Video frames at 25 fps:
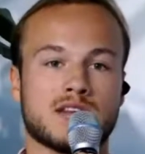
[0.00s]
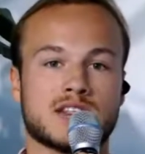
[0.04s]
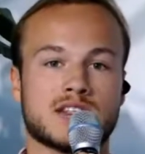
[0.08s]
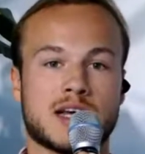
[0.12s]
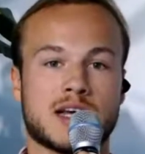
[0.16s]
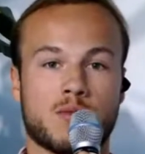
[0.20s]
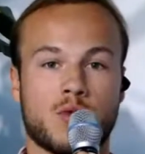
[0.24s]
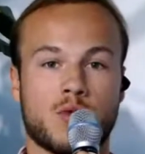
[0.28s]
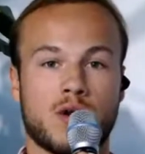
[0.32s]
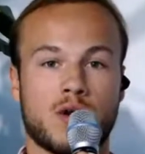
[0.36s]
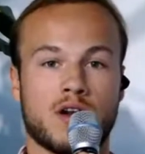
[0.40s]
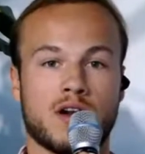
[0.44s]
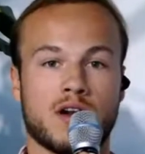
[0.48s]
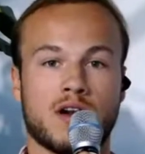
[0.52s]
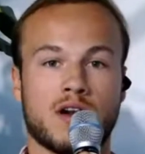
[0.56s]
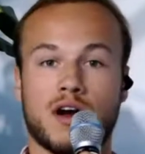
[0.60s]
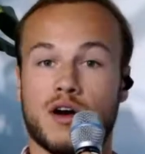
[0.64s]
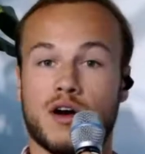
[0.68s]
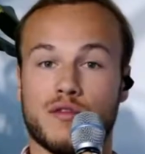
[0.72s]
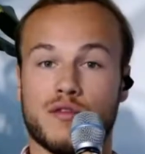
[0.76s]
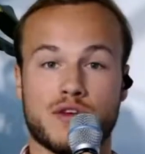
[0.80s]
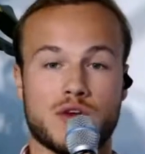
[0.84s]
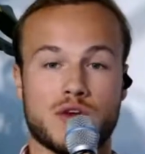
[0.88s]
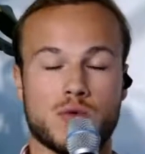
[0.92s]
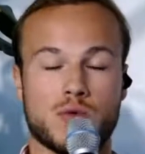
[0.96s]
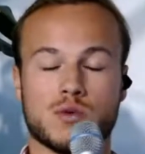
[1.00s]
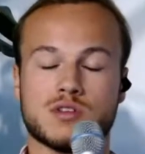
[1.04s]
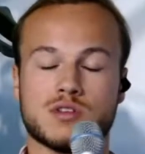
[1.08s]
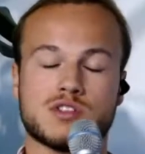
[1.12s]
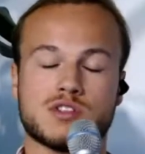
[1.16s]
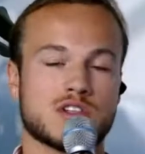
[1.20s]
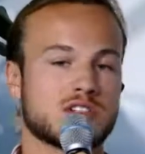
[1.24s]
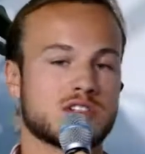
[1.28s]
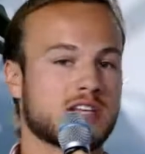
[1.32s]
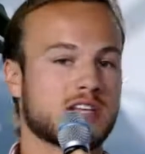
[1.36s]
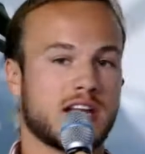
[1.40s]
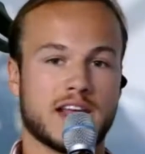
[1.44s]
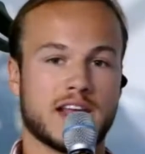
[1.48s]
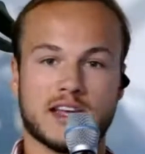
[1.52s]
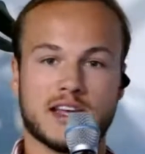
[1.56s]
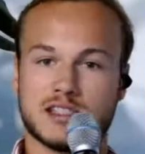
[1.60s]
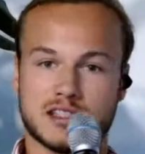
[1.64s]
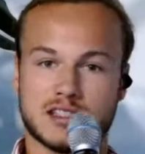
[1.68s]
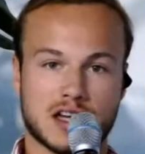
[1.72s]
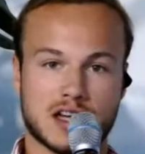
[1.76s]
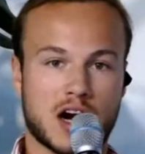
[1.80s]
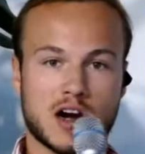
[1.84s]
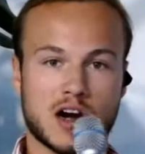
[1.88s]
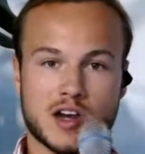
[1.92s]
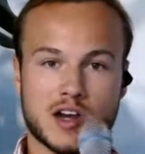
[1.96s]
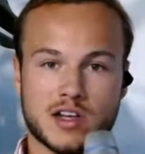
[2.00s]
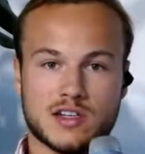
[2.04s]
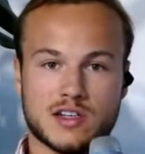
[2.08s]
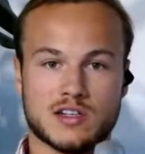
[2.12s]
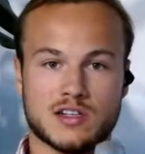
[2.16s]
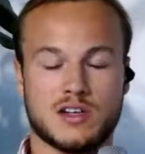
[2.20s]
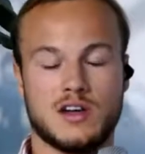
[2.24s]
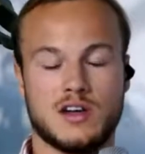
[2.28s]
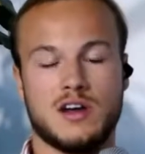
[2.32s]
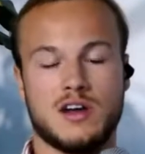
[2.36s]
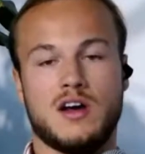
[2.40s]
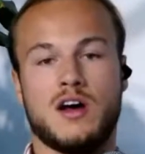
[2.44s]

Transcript: someone of you is just getting started